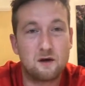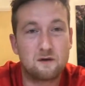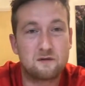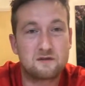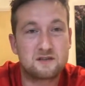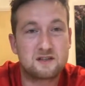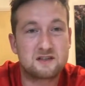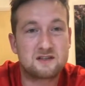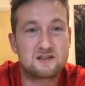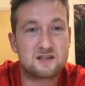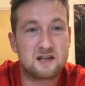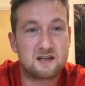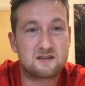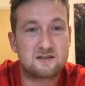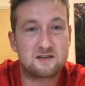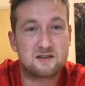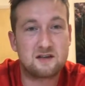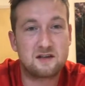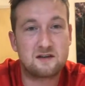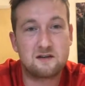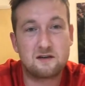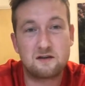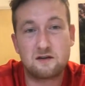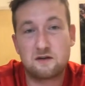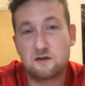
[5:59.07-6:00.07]
obviously settle
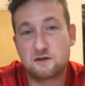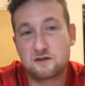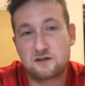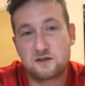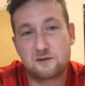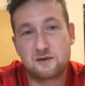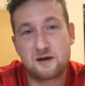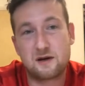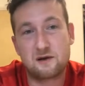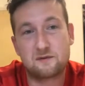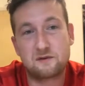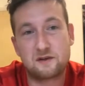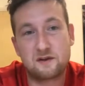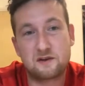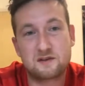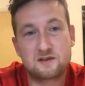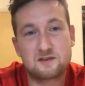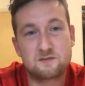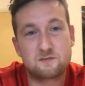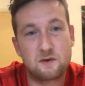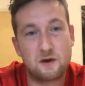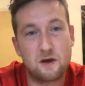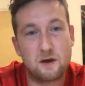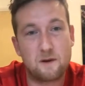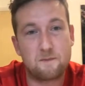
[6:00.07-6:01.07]
in new
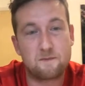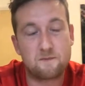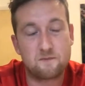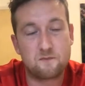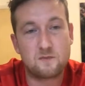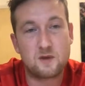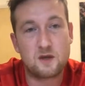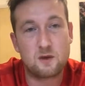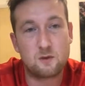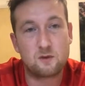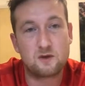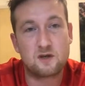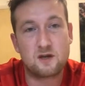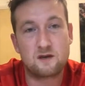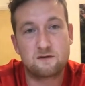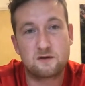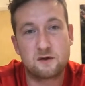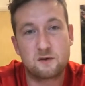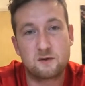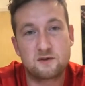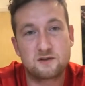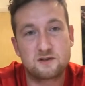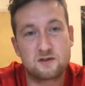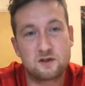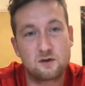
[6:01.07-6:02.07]
surroundings. But he'll give
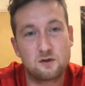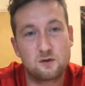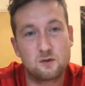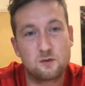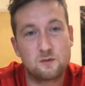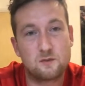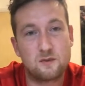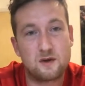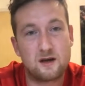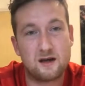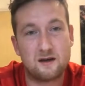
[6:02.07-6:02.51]
you his all